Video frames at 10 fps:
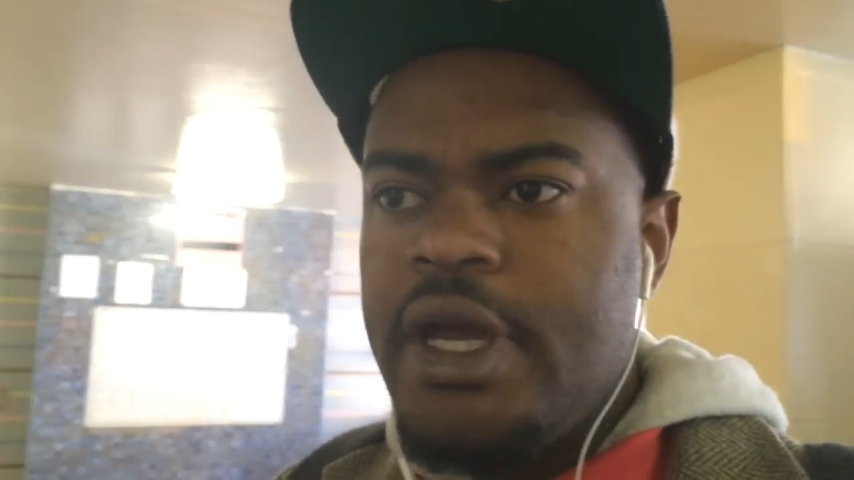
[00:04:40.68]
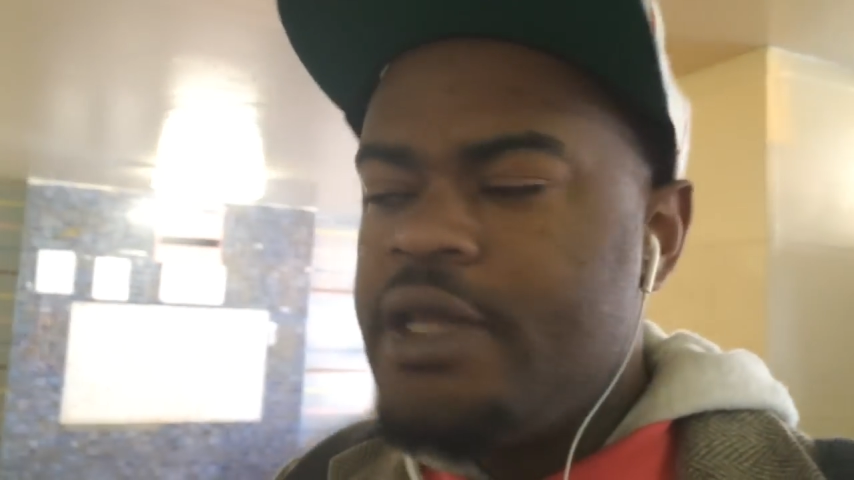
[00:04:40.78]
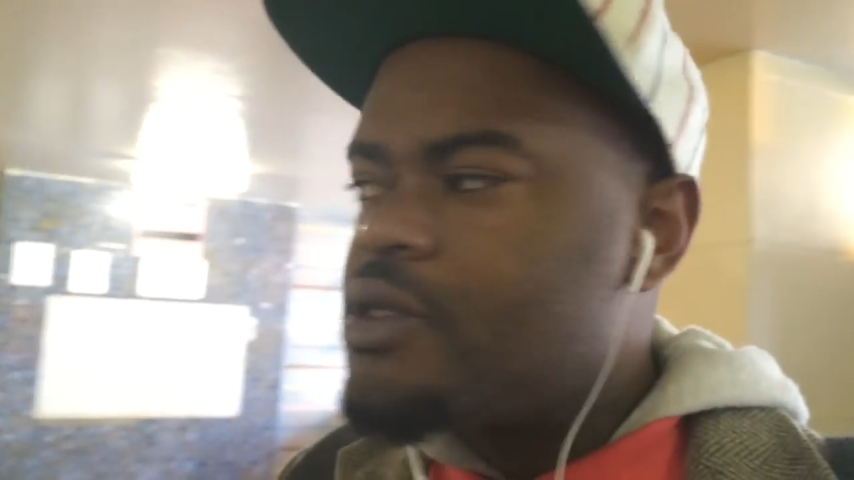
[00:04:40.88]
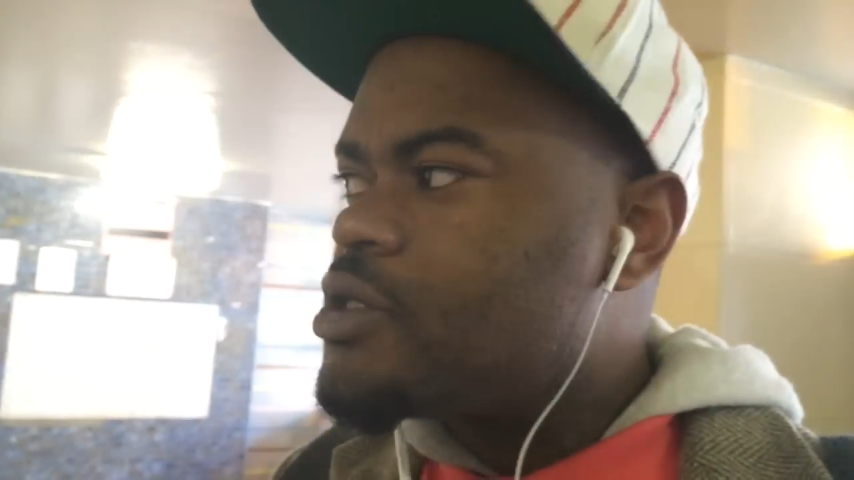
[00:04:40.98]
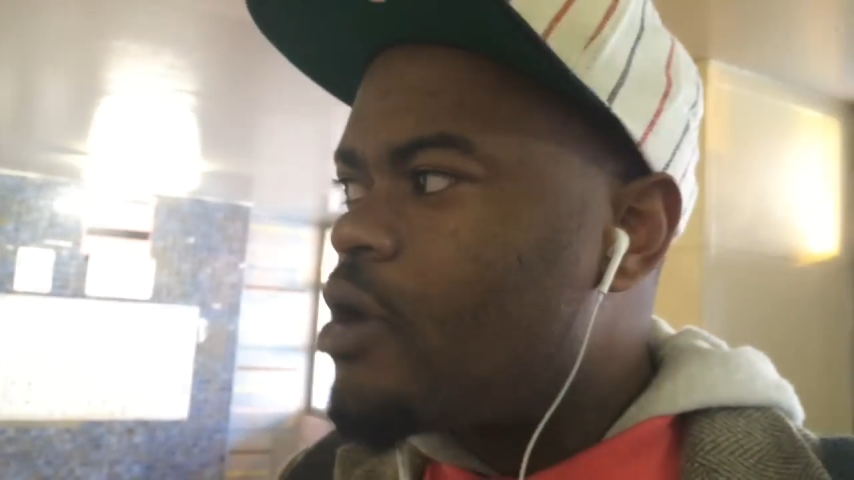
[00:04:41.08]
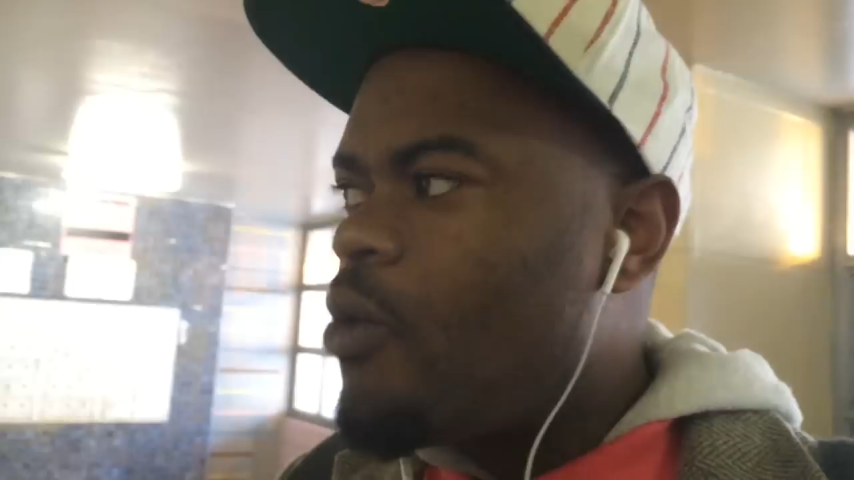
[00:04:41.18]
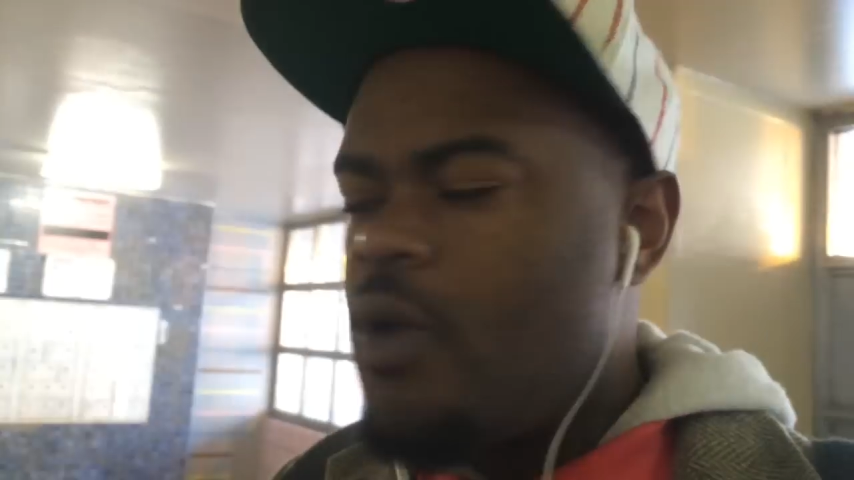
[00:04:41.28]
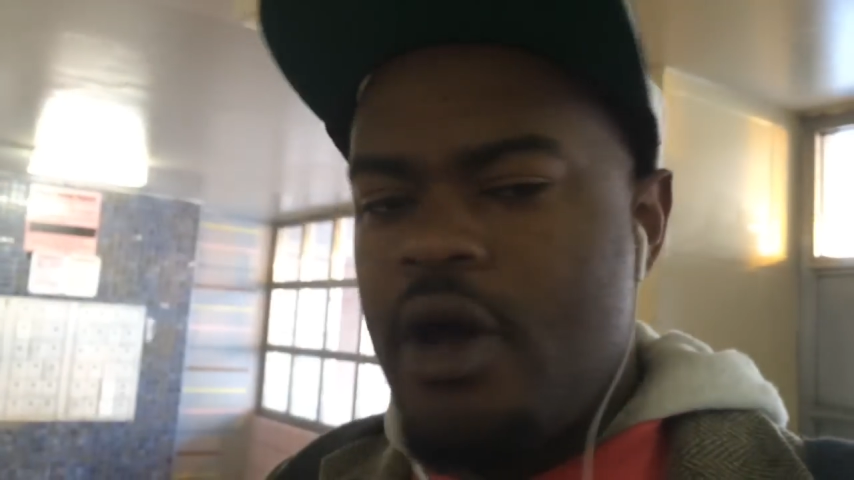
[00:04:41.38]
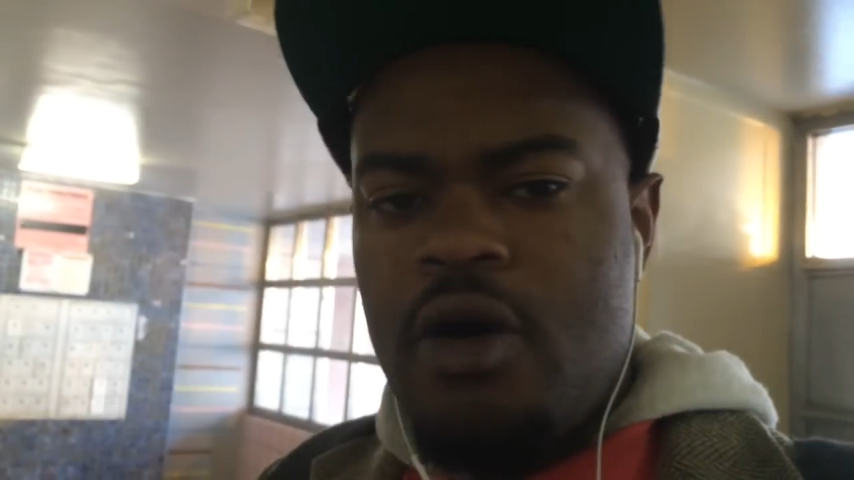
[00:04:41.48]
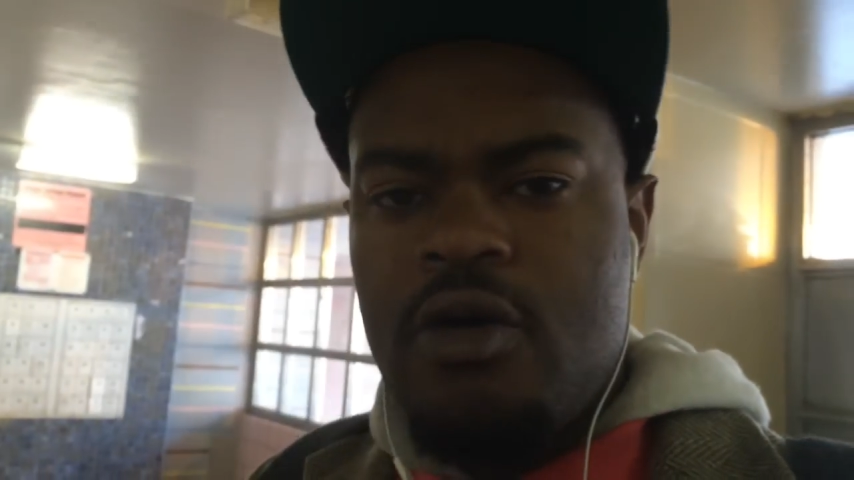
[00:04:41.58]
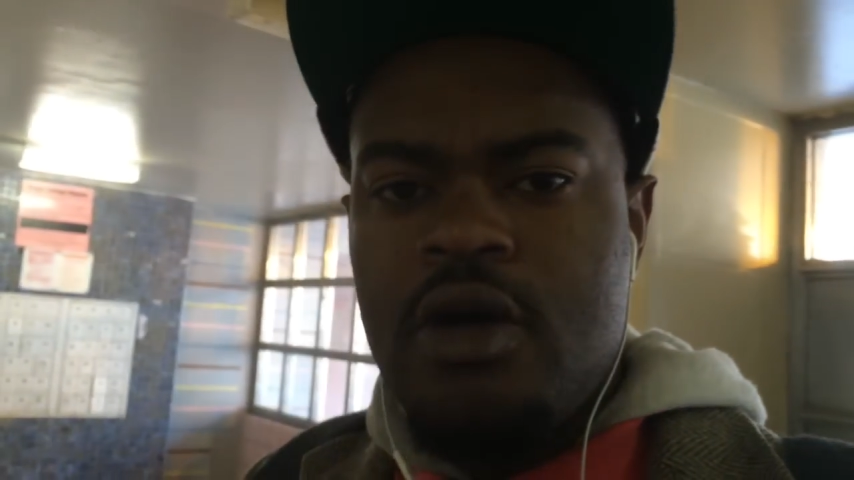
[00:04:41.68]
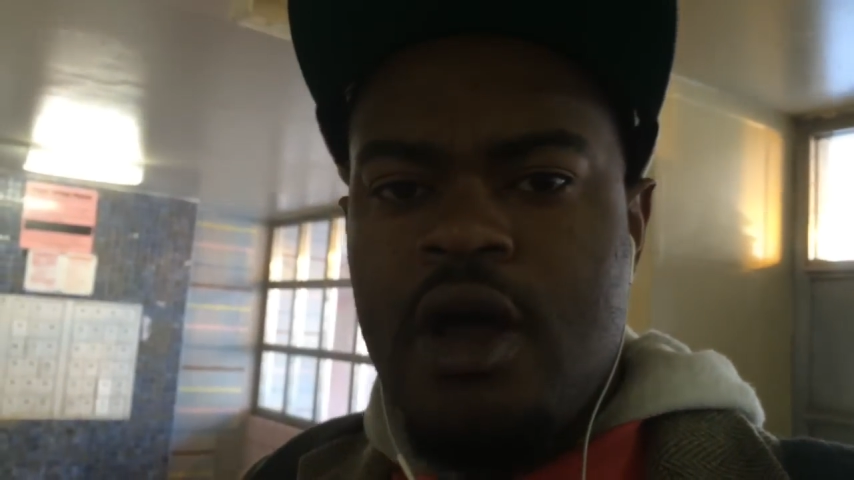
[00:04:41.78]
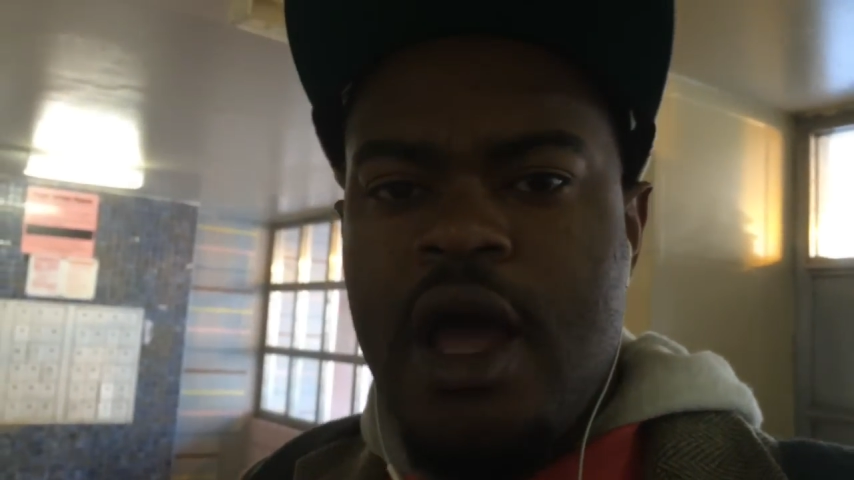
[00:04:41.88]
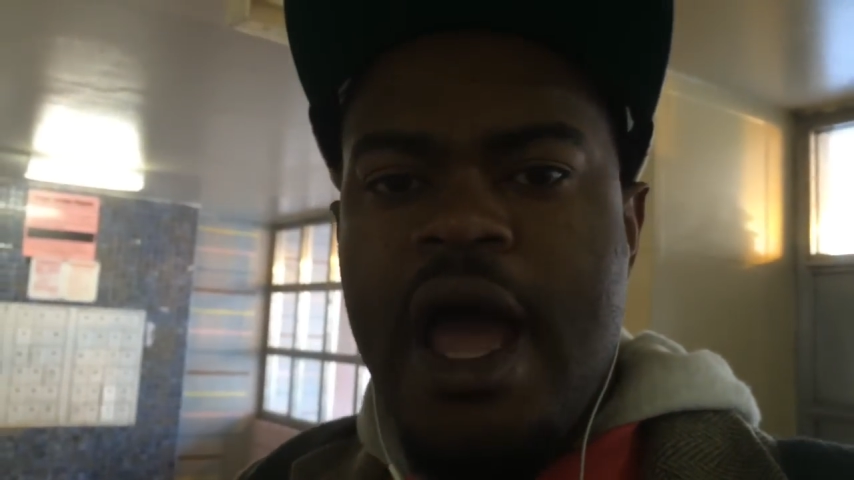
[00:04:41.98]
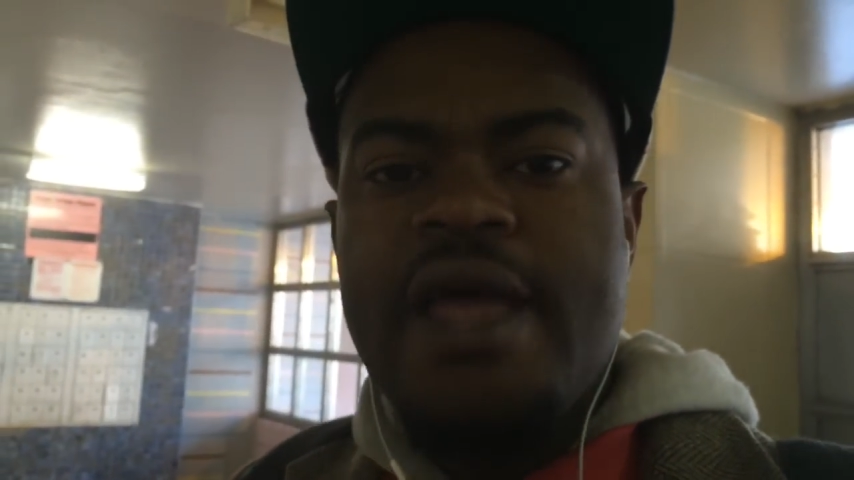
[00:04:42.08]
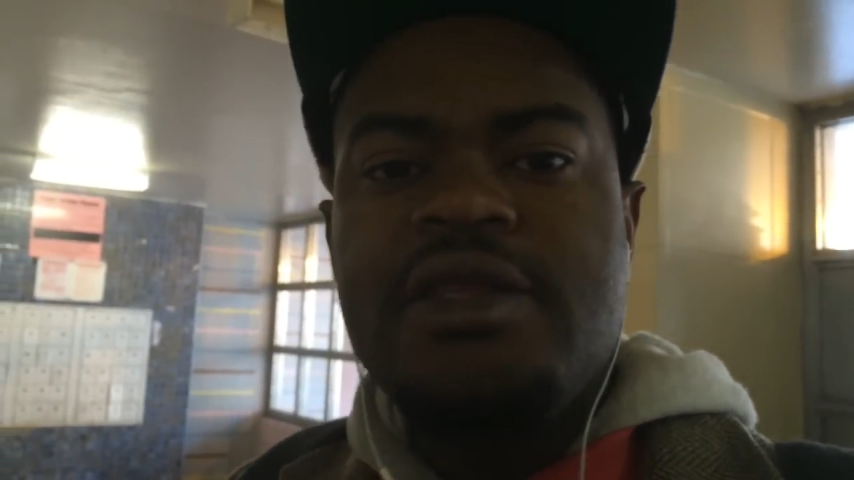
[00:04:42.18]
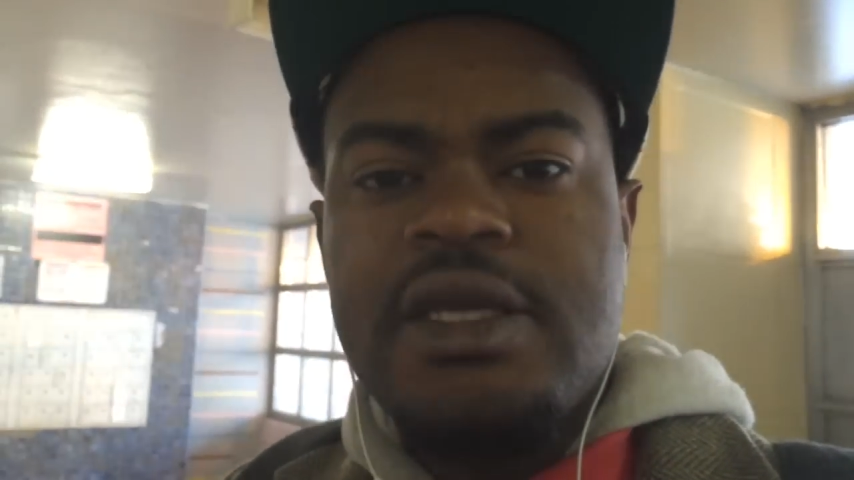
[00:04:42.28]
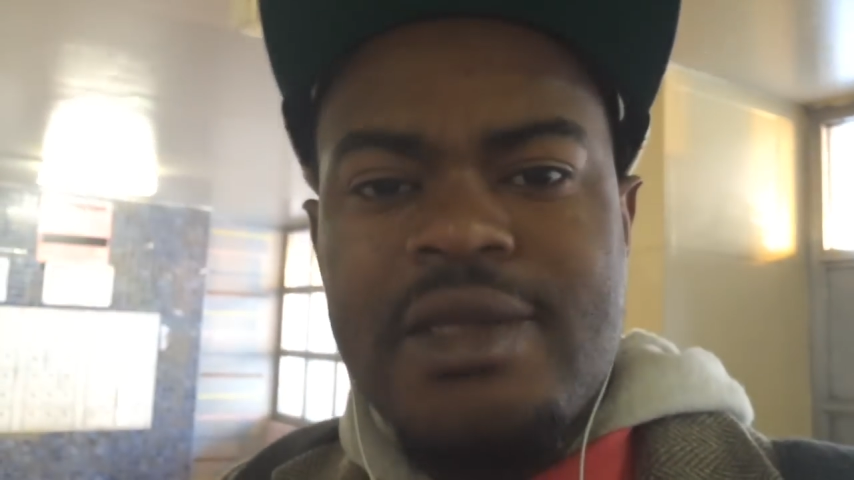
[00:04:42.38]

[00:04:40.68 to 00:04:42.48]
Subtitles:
in the stairwell and